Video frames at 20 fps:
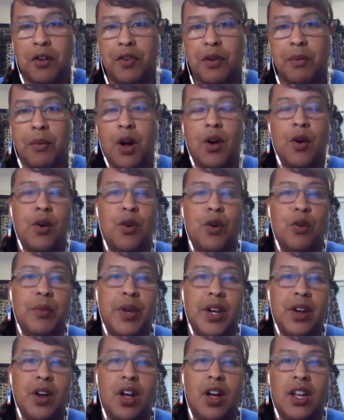from home,
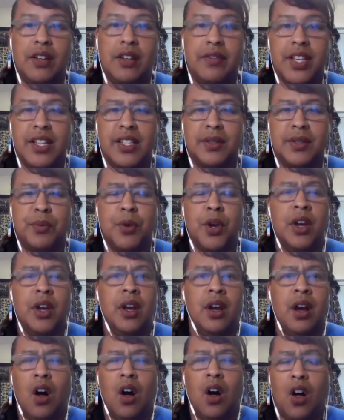and all of
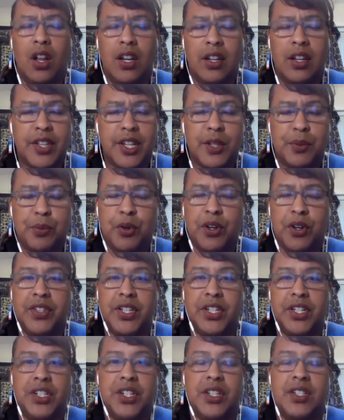these
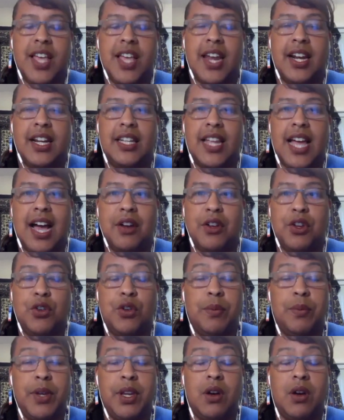privileges that allow you
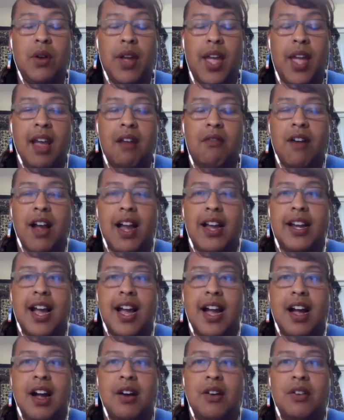to be okay right
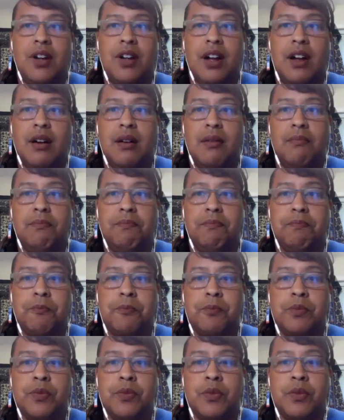now.
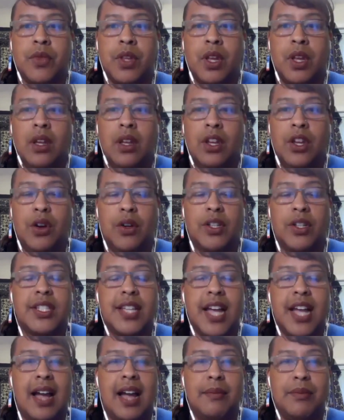You know, it's
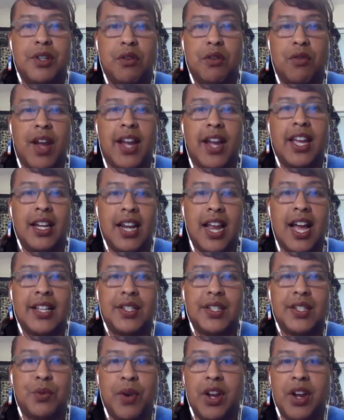time to
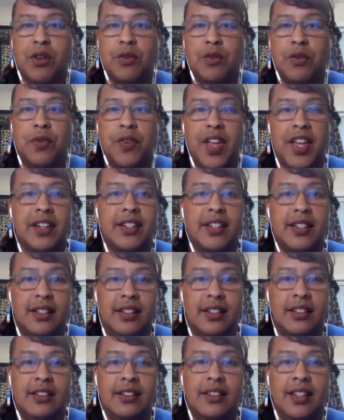recognize where you fit
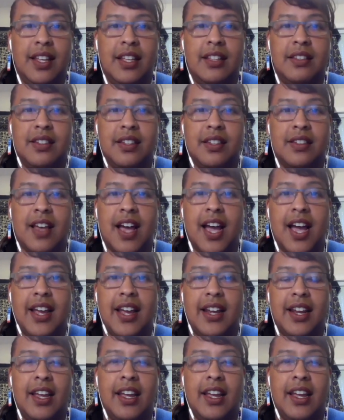in
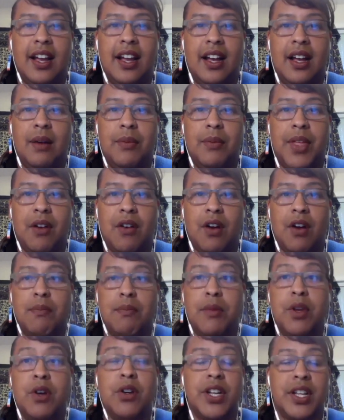society. There are
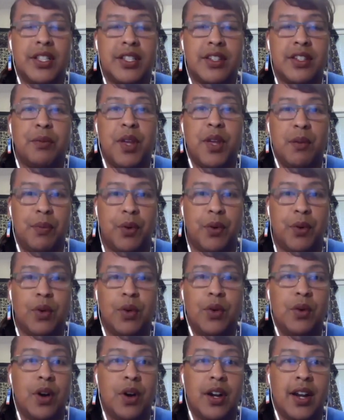millions of people
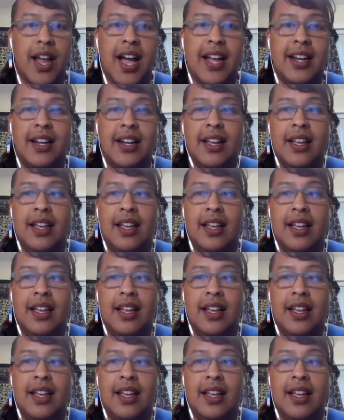who are not